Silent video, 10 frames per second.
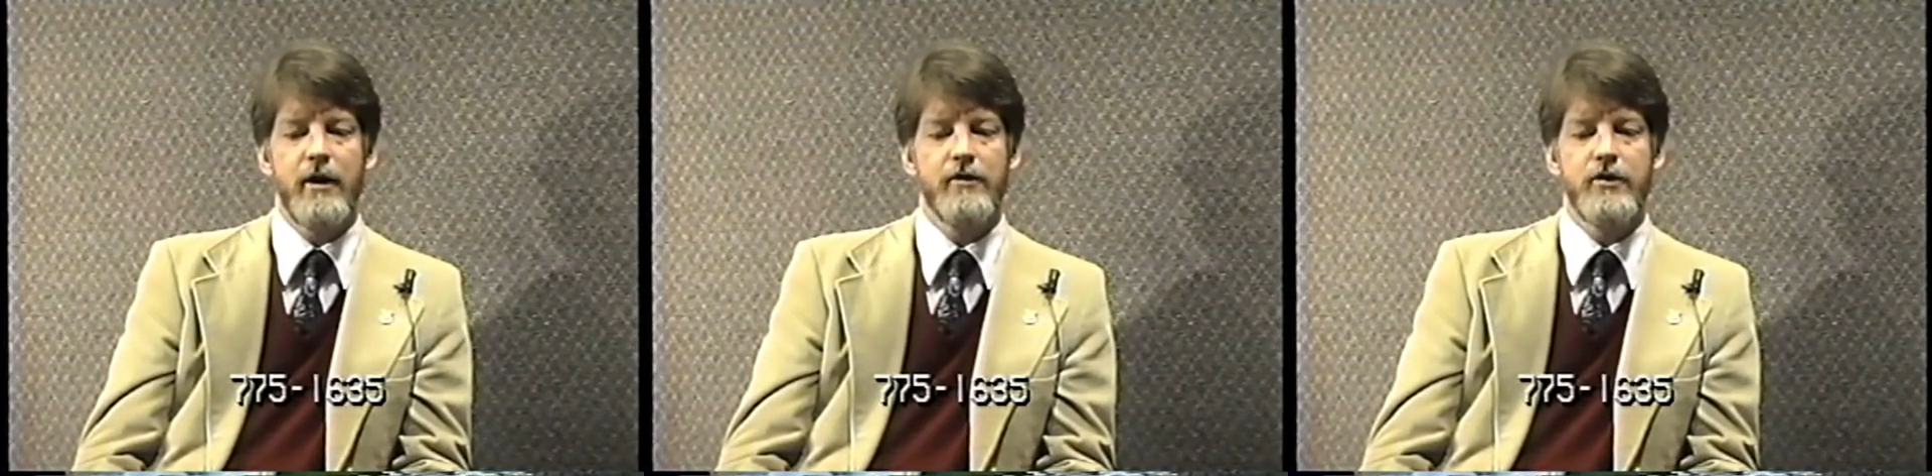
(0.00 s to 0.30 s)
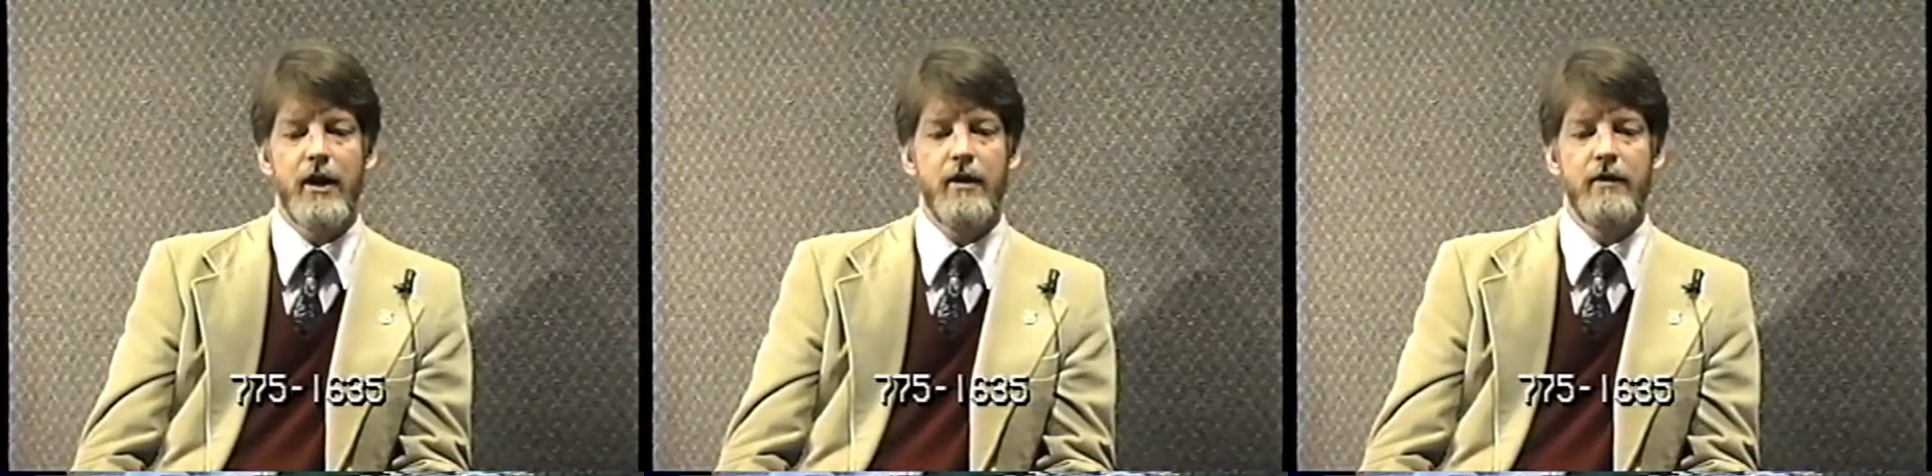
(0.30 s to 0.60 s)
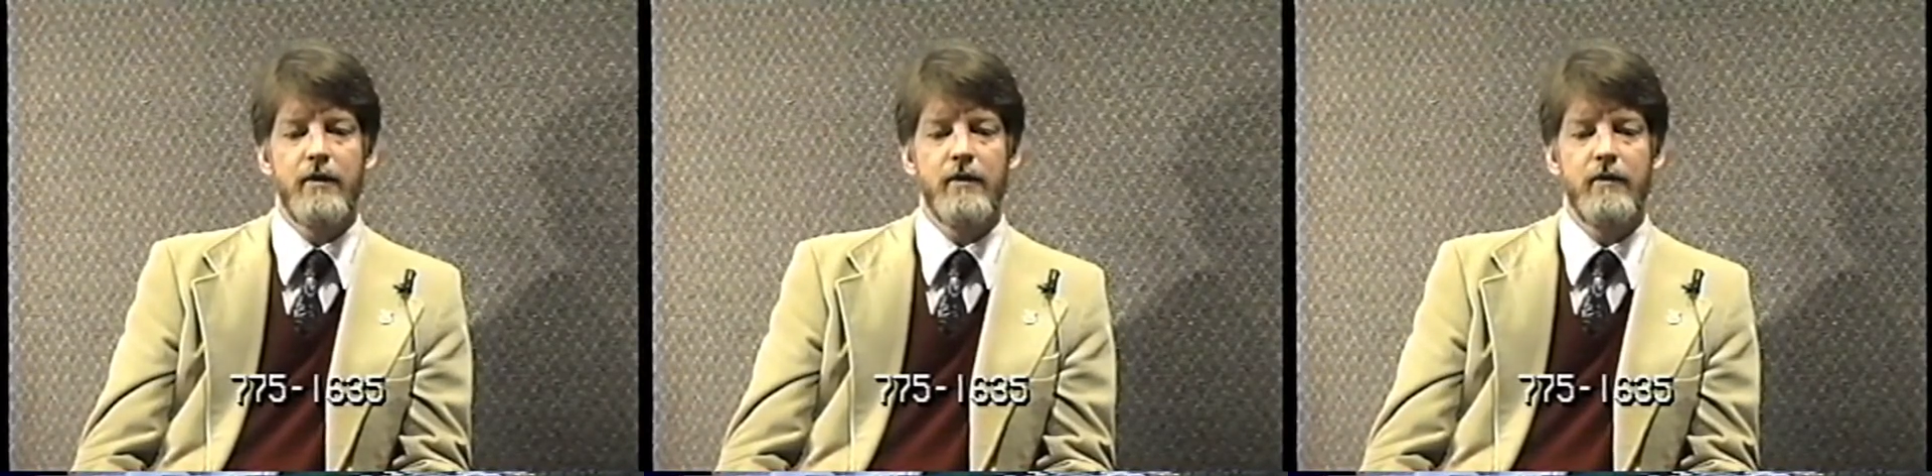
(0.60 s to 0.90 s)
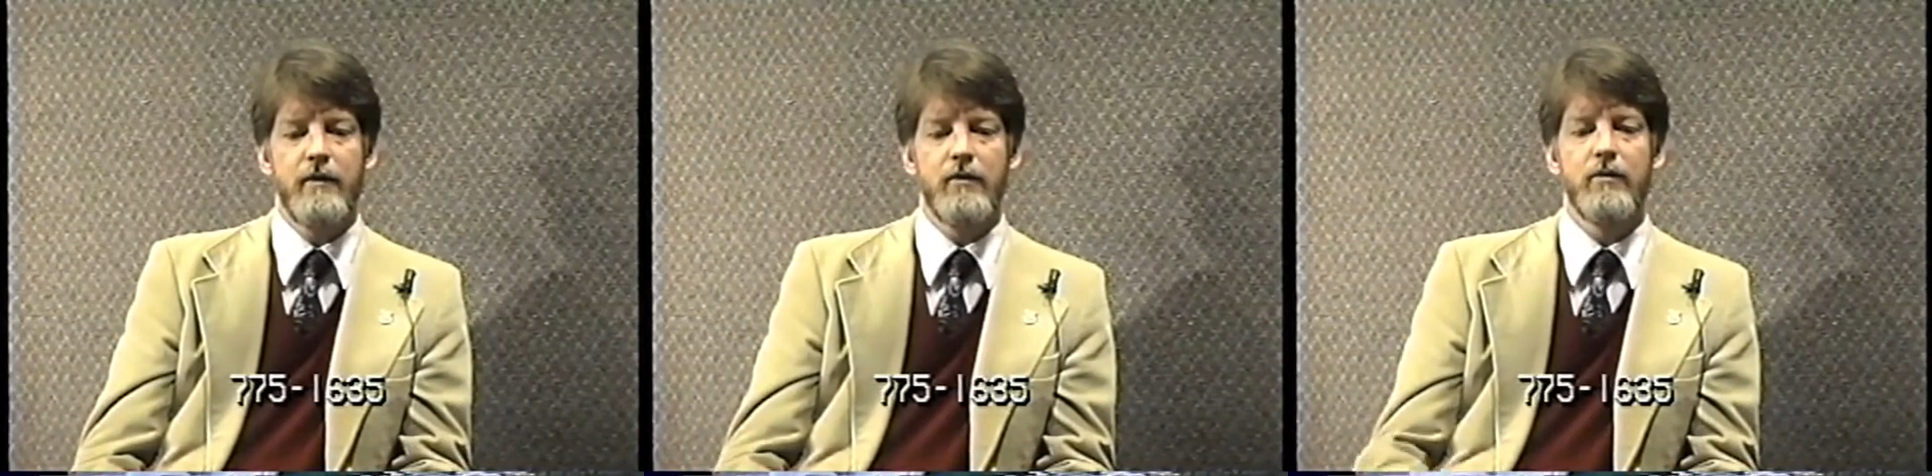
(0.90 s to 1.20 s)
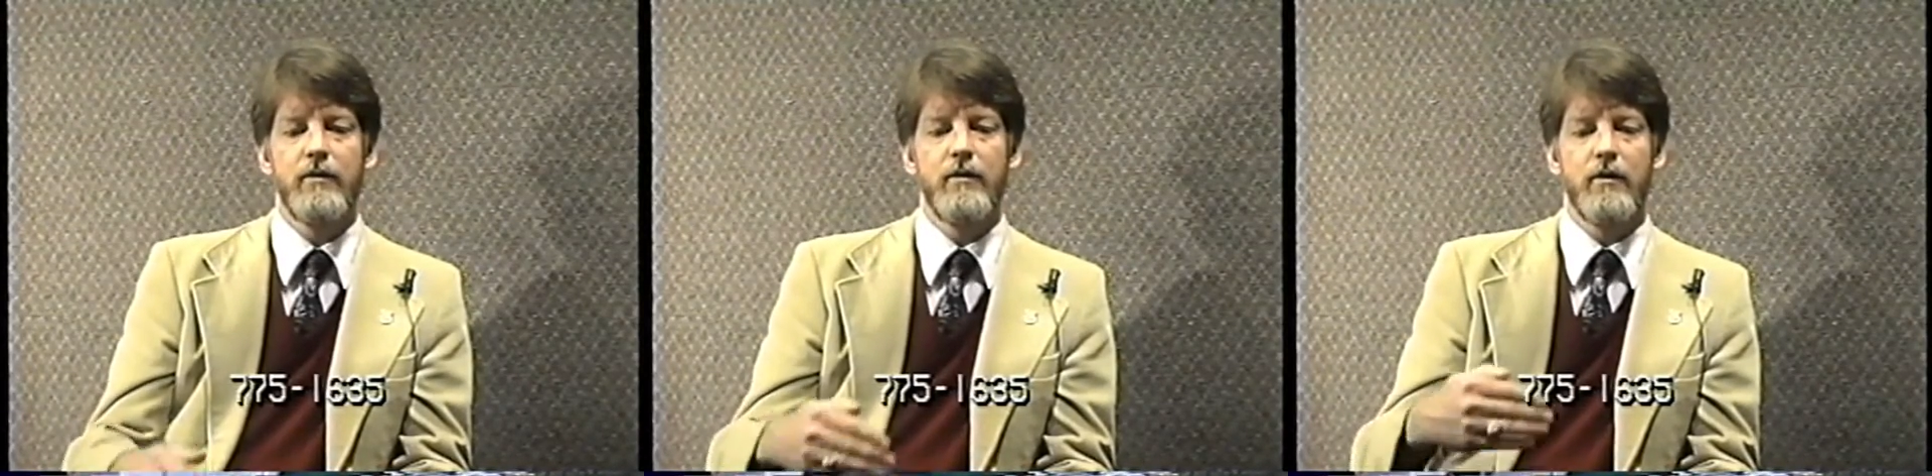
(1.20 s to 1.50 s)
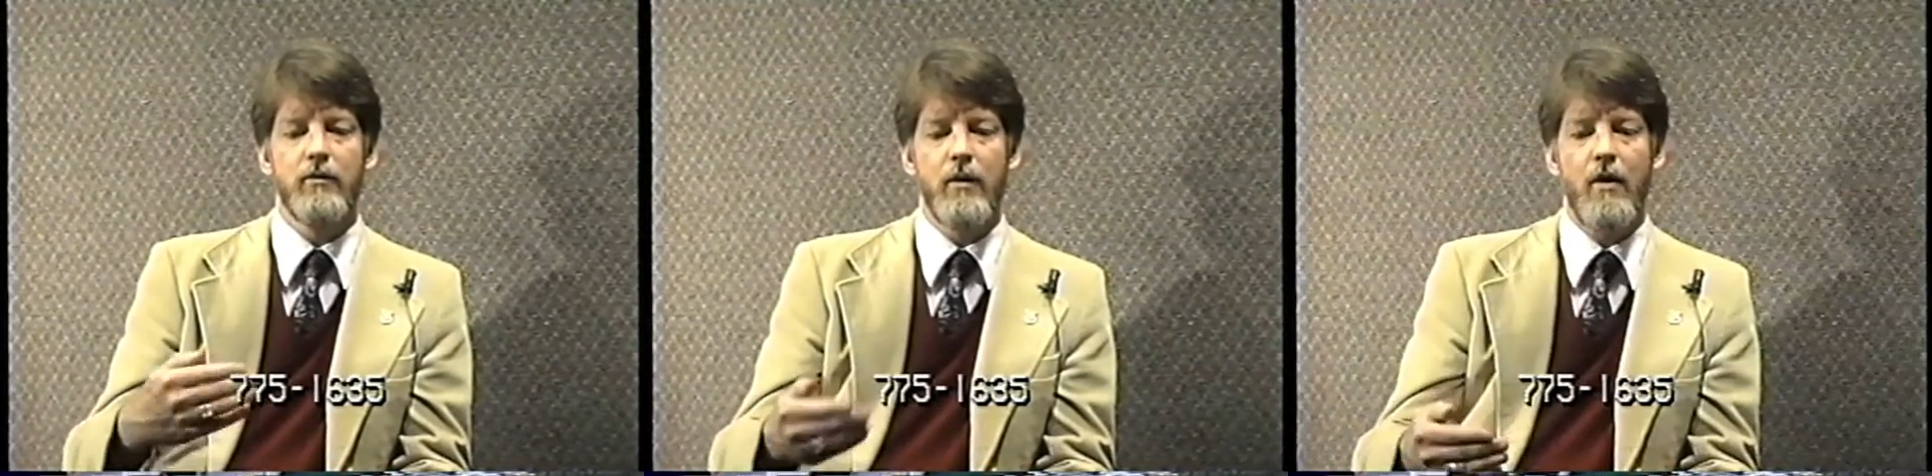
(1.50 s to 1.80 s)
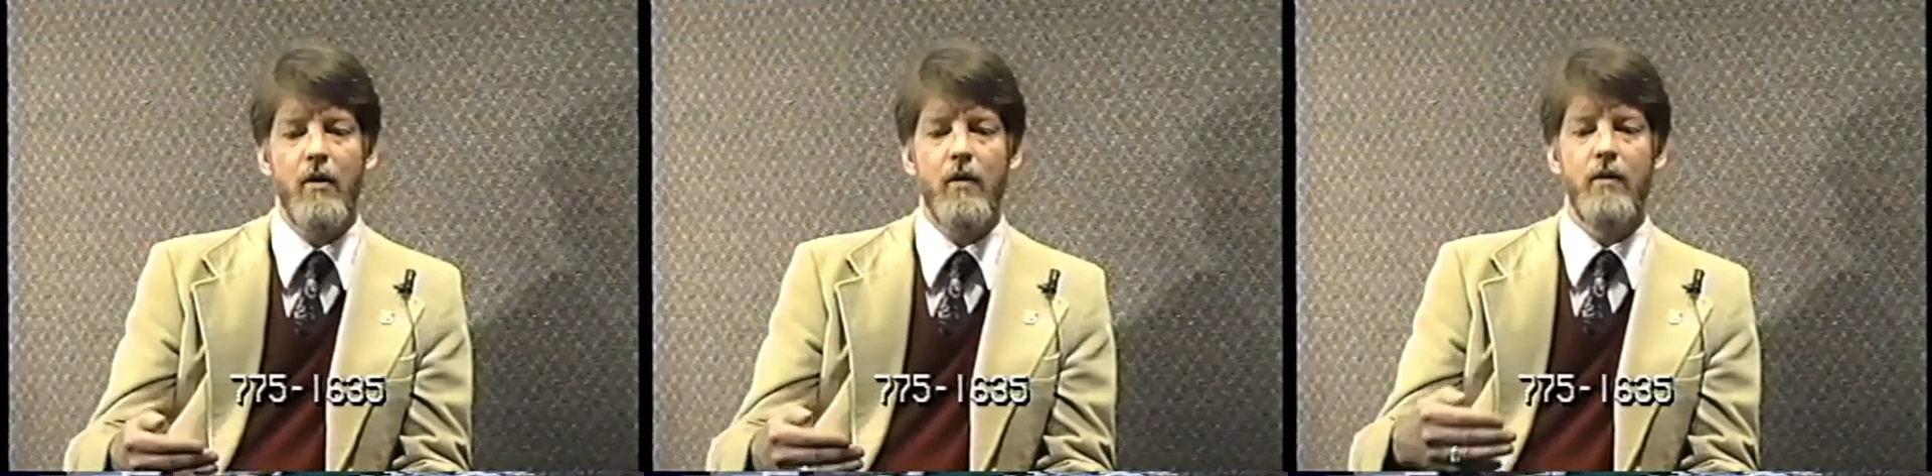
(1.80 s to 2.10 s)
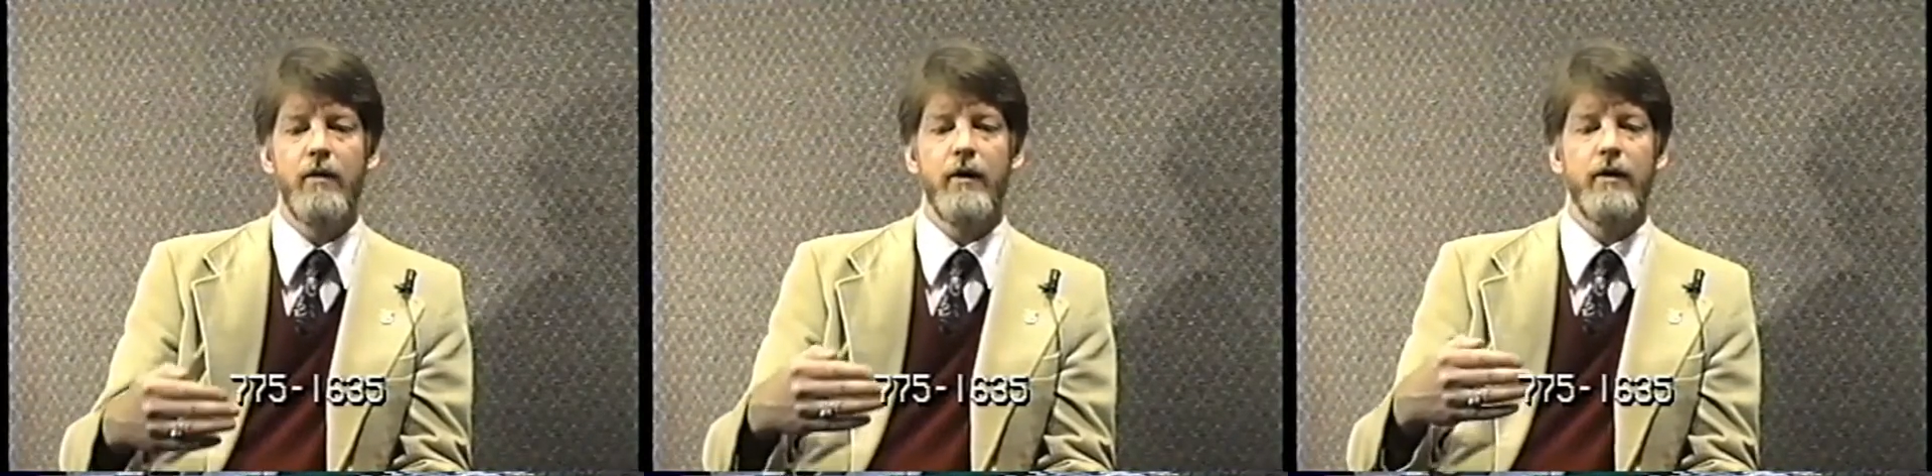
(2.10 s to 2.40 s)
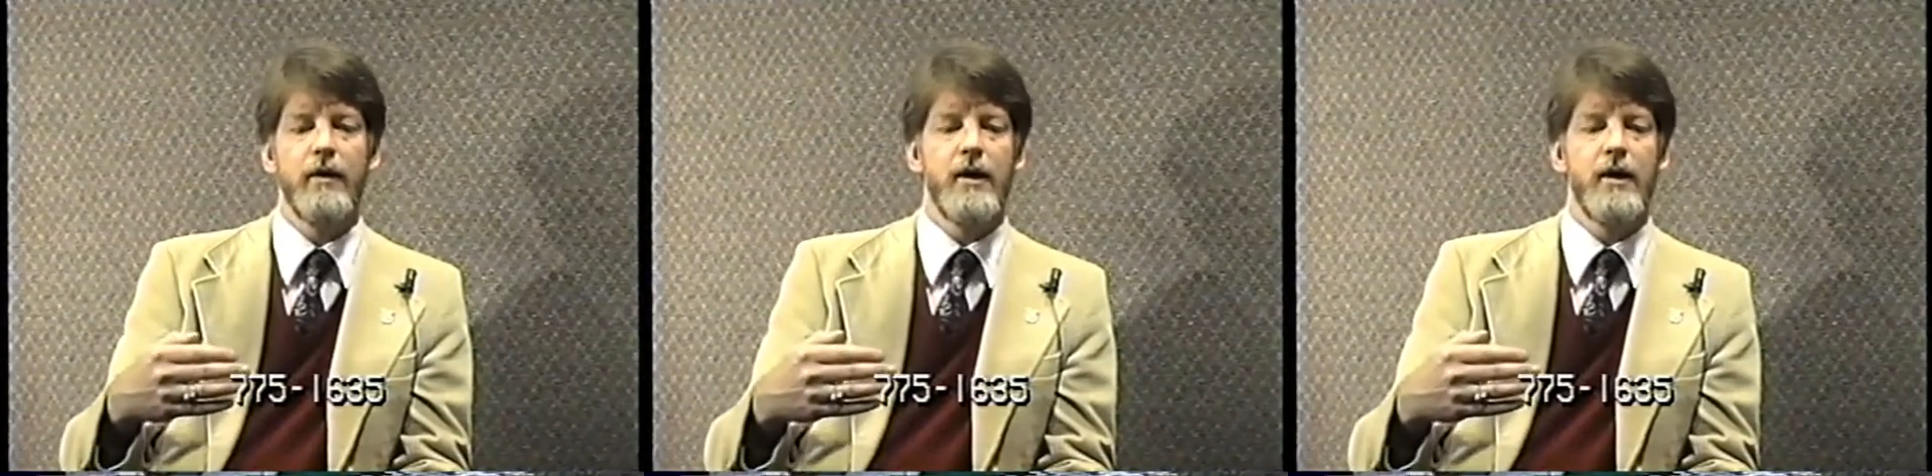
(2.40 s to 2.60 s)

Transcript: and say the role,